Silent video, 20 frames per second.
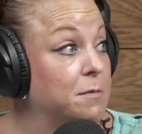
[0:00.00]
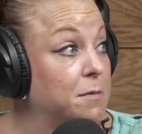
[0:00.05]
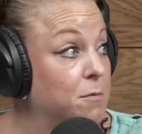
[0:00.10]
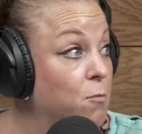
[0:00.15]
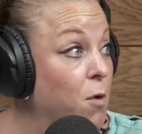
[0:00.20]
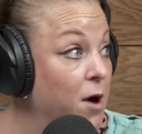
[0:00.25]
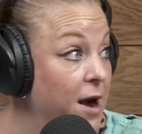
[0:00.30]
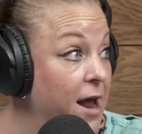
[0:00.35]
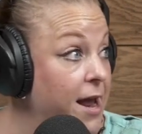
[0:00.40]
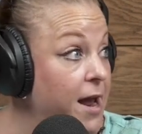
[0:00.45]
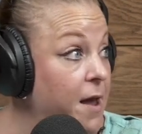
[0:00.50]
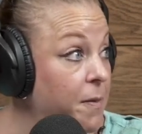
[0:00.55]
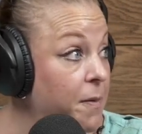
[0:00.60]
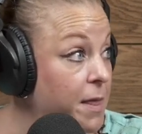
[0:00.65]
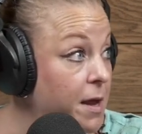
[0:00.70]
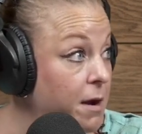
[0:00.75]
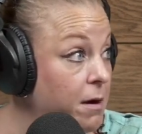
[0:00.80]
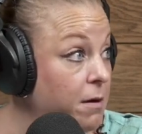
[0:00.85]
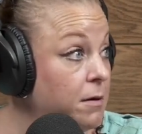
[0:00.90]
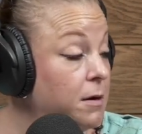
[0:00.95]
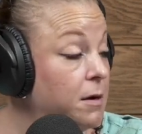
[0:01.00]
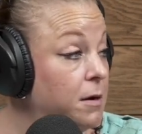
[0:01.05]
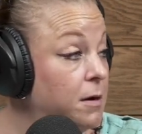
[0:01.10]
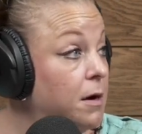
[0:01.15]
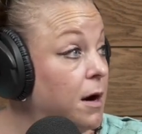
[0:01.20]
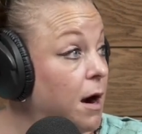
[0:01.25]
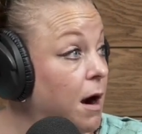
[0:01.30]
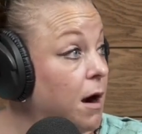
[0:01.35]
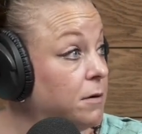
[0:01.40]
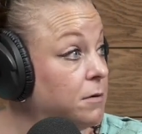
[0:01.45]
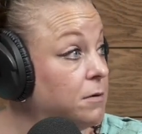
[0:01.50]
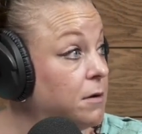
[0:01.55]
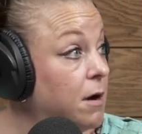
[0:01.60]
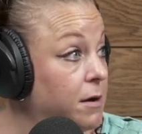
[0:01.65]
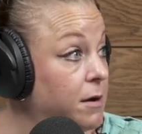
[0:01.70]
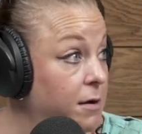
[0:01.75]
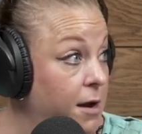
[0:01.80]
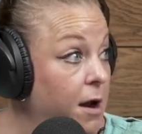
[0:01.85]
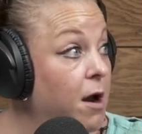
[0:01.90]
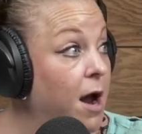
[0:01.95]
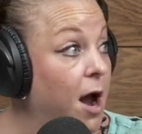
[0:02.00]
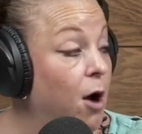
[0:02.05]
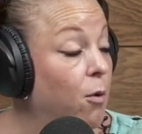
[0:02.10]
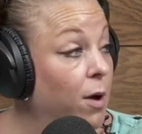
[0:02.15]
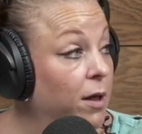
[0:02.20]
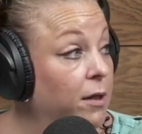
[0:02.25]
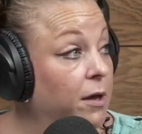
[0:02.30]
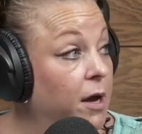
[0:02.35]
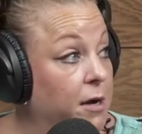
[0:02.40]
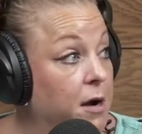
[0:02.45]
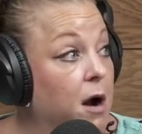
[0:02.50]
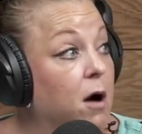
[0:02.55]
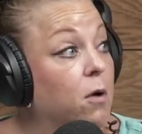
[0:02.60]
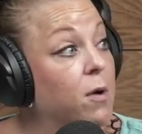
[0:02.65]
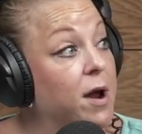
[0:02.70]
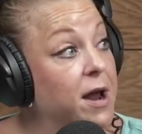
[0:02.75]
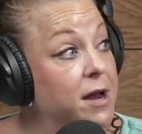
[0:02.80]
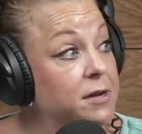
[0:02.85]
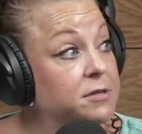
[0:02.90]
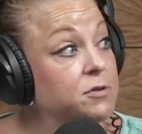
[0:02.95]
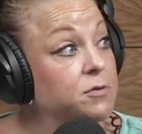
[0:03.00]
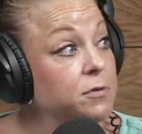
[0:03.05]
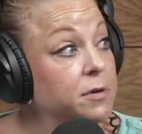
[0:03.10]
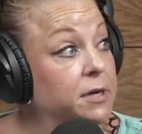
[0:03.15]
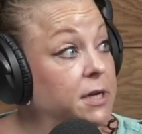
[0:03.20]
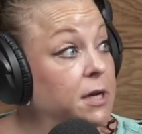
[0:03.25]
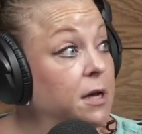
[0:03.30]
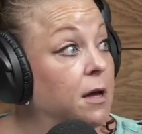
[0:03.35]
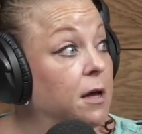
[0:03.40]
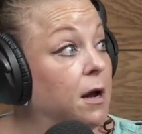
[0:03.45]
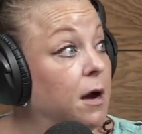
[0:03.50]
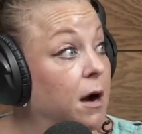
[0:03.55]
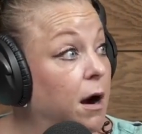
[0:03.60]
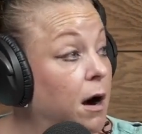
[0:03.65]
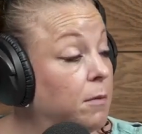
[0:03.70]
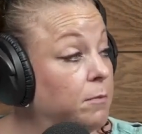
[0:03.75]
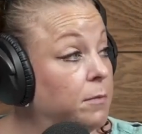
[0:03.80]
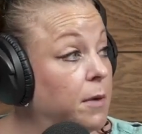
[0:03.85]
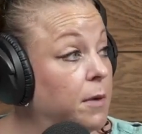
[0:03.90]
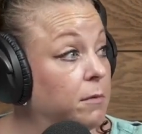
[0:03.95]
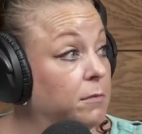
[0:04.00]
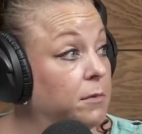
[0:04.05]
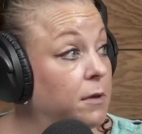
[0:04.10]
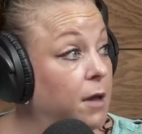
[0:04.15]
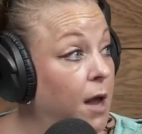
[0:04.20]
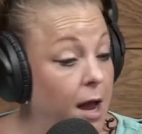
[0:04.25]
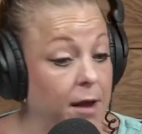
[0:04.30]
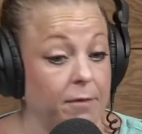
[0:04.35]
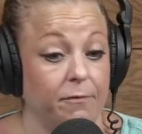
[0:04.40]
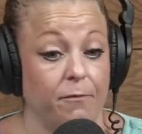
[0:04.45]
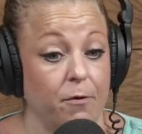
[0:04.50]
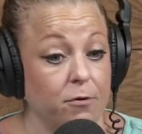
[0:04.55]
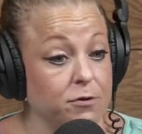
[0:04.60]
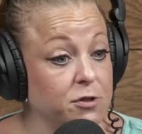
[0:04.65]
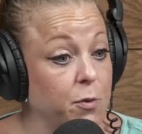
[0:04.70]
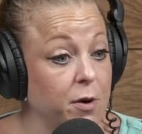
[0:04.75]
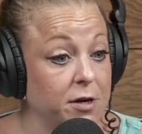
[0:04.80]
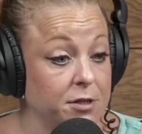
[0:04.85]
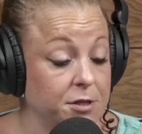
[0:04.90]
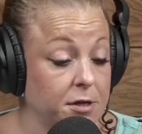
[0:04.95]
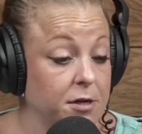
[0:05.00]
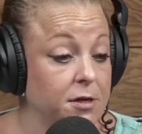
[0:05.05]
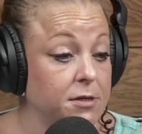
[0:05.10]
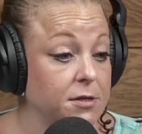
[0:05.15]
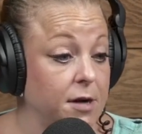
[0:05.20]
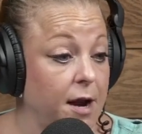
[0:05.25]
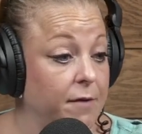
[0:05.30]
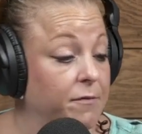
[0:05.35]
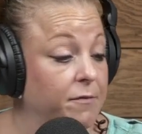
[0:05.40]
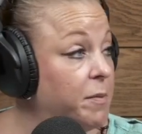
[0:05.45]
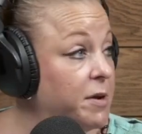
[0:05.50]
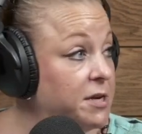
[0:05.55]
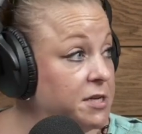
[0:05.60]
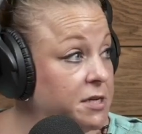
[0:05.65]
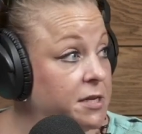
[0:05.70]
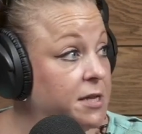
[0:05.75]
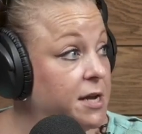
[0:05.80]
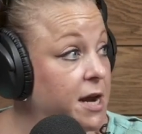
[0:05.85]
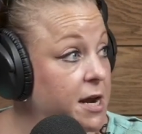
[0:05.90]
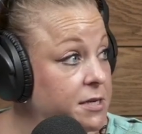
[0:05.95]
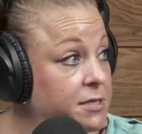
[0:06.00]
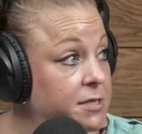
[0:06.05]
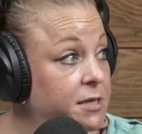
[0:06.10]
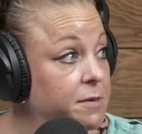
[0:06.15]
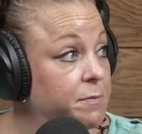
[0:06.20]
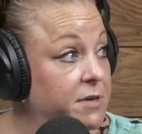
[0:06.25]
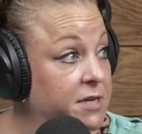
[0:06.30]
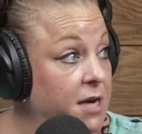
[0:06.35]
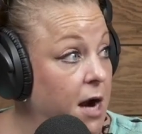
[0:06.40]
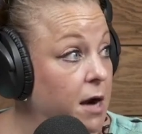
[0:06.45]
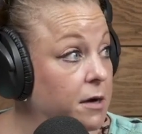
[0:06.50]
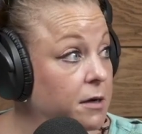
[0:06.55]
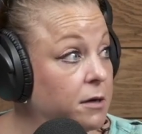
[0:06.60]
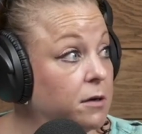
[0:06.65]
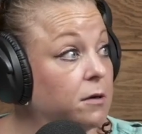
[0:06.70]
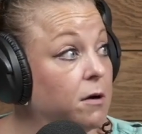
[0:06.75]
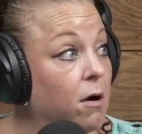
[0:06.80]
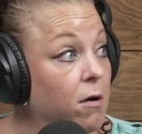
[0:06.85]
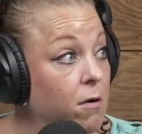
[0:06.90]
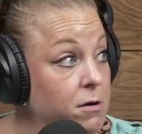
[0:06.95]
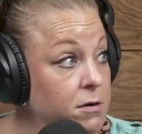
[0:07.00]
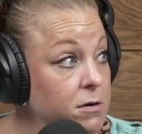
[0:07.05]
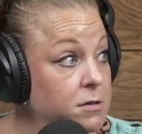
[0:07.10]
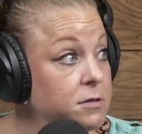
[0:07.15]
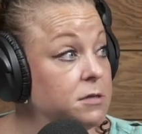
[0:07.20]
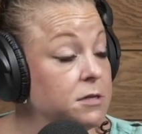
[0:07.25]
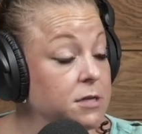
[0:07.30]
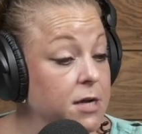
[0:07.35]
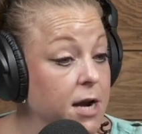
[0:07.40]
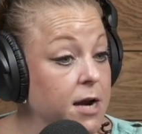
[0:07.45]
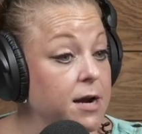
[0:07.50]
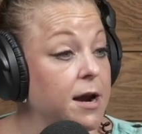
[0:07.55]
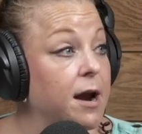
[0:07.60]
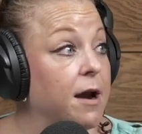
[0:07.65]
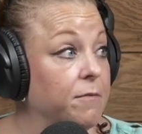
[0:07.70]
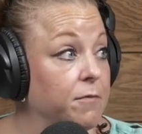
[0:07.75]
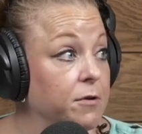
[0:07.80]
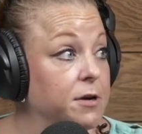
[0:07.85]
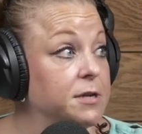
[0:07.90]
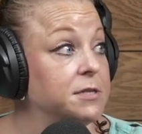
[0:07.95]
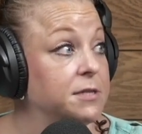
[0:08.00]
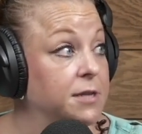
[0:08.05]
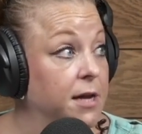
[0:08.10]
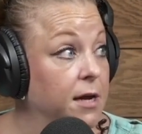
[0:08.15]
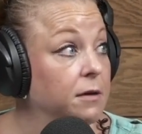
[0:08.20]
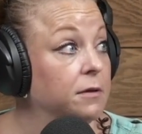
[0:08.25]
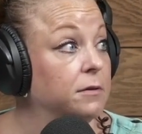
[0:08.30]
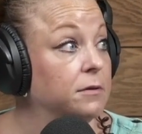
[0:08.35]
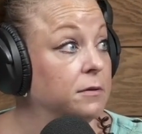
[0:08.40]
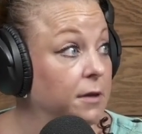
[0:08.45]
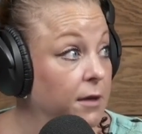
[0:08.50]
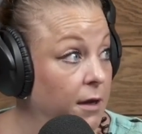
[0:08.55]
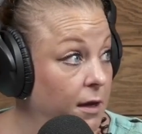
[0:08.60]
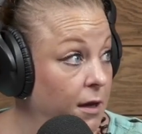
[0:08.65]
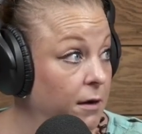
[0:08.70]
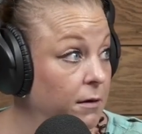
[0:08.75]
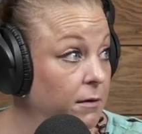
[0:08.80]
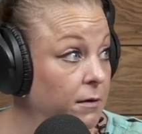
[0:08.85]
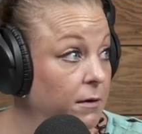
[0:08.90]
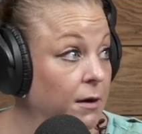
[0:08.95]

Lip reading: when I get there on how well I know history. First question is, have you been to the Edison Botanical Gardens yet? Every single year.